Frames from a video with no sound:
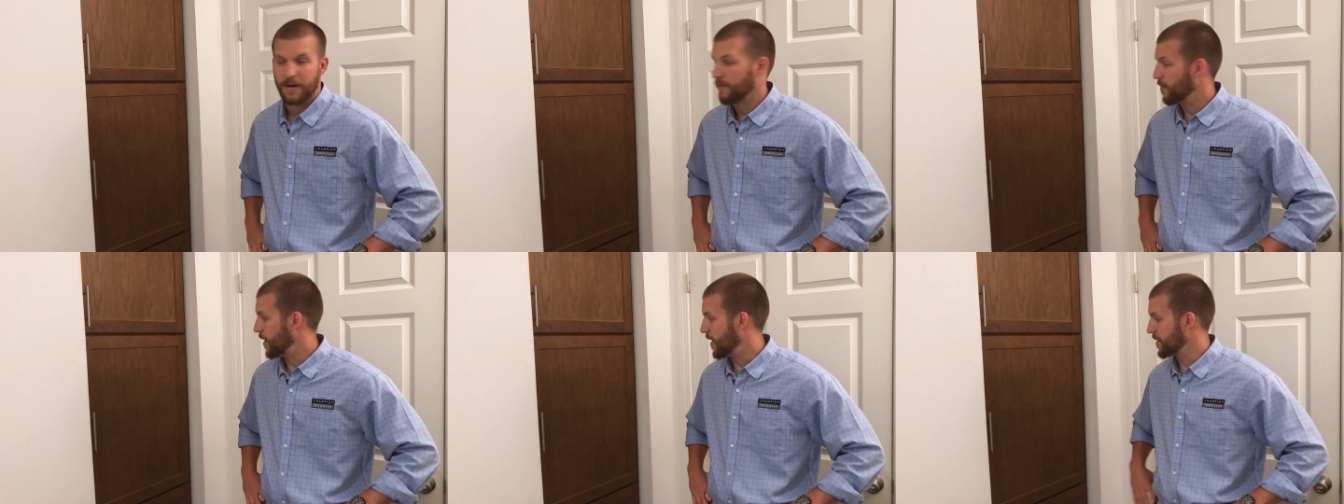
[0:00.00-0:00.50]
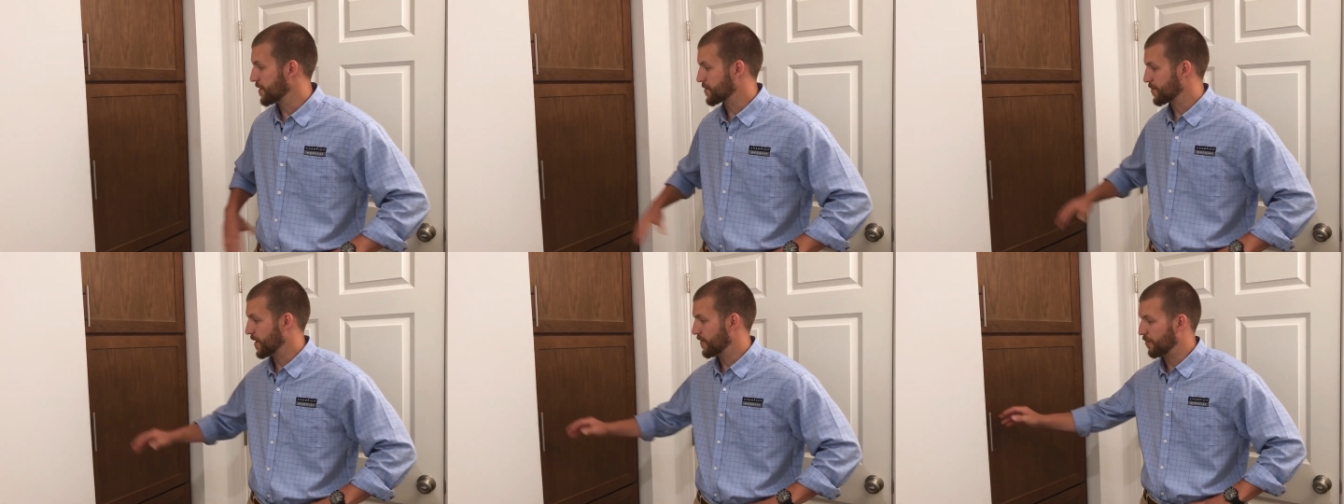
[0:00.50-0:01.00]
Behind
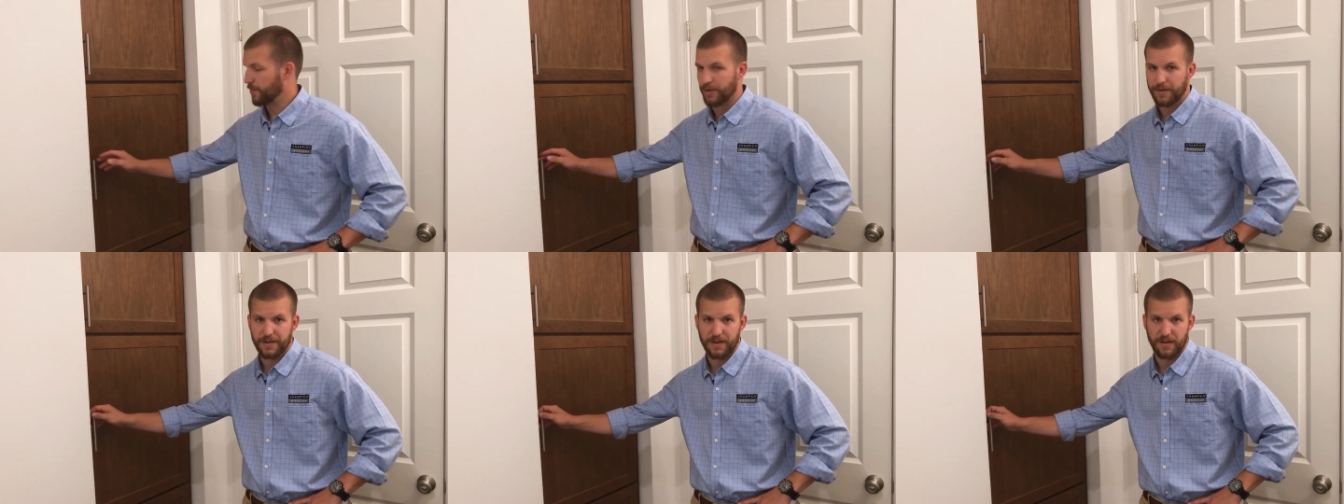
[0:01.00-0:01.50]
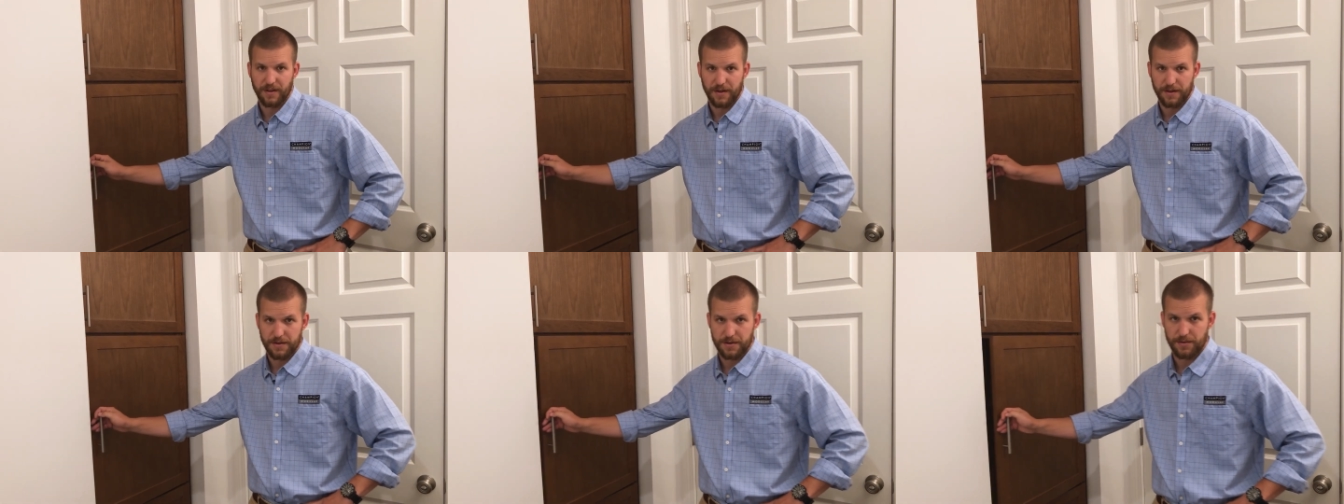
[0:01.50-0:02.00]
us we have a built-in
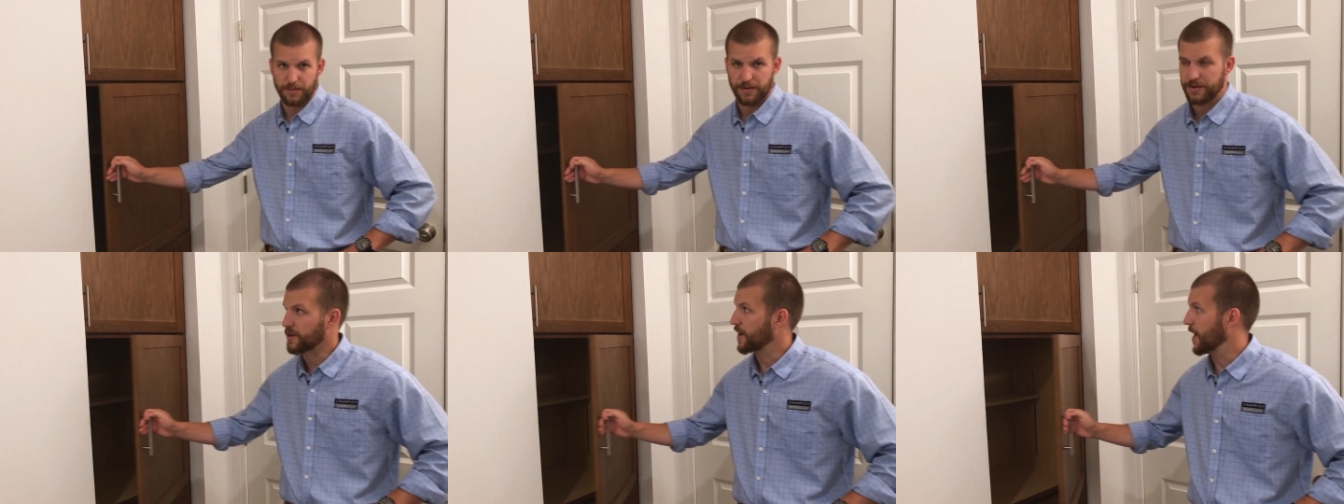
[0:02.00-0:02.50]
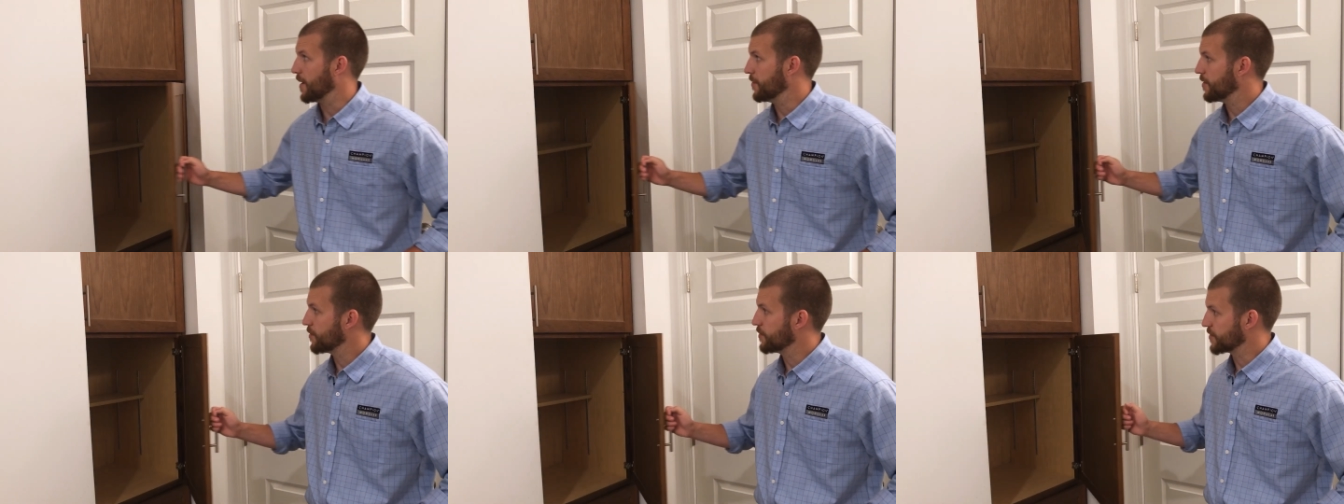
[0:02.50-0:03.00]
linen storage
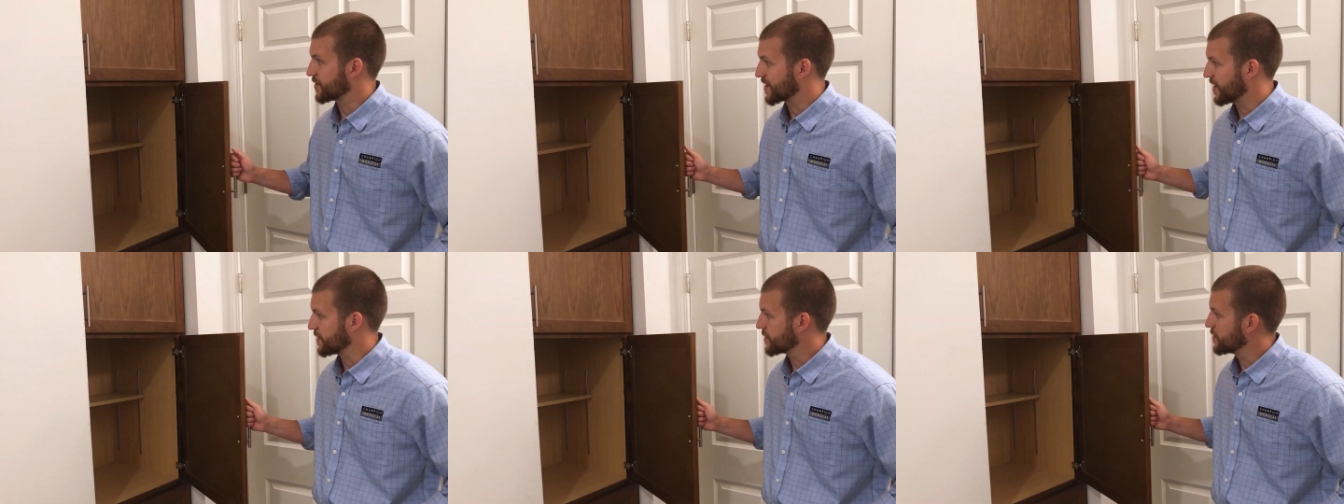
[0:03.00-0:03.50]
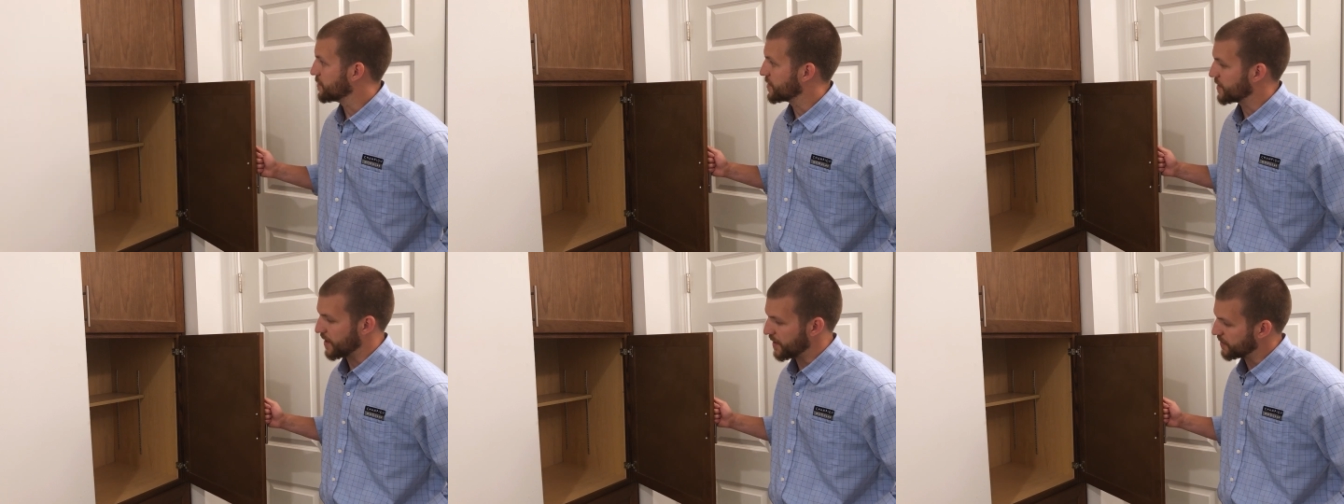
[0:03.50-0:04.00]
cabinet which is custom
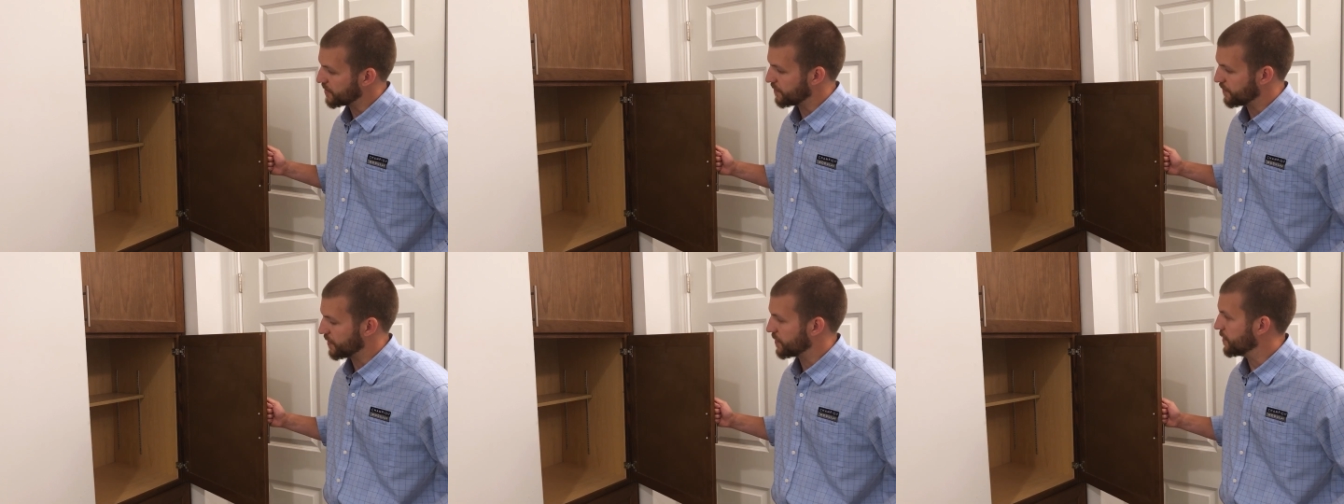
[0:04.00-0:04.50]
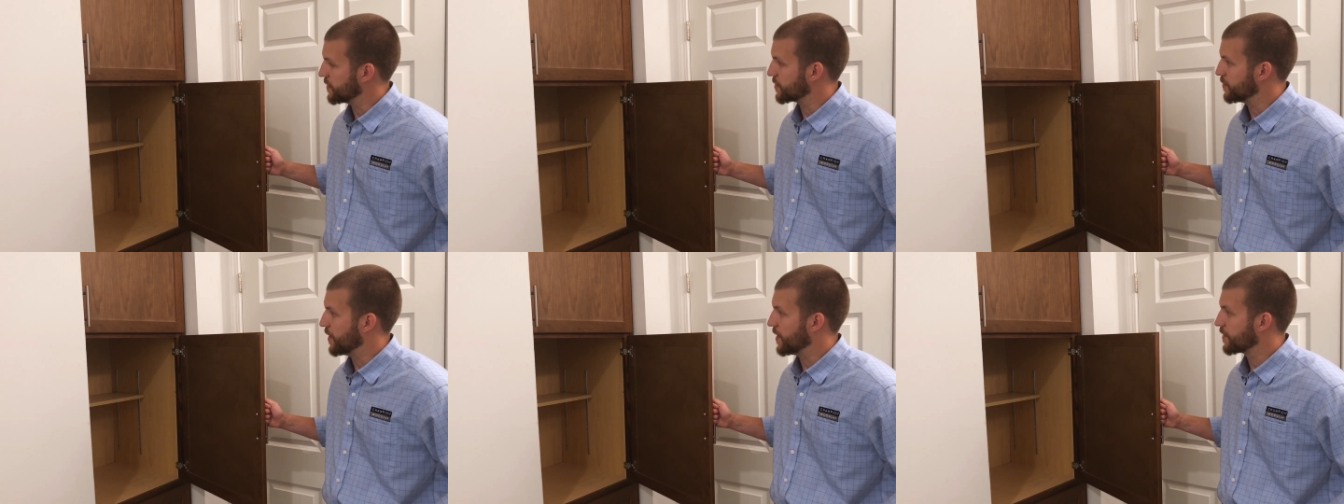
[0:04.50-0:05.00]
sized to fit this
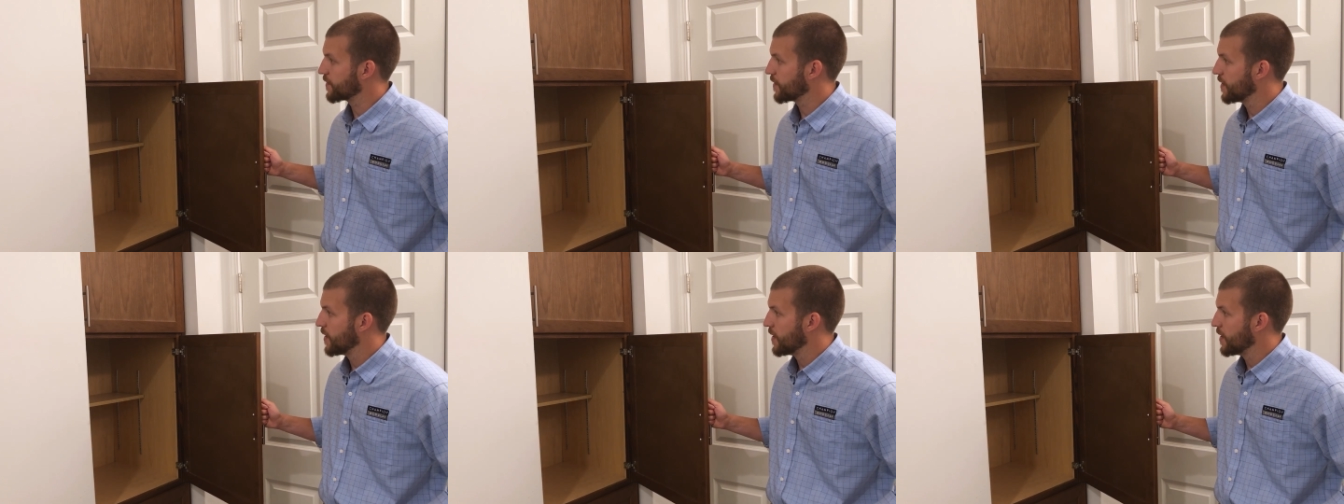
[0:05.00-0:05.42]
space.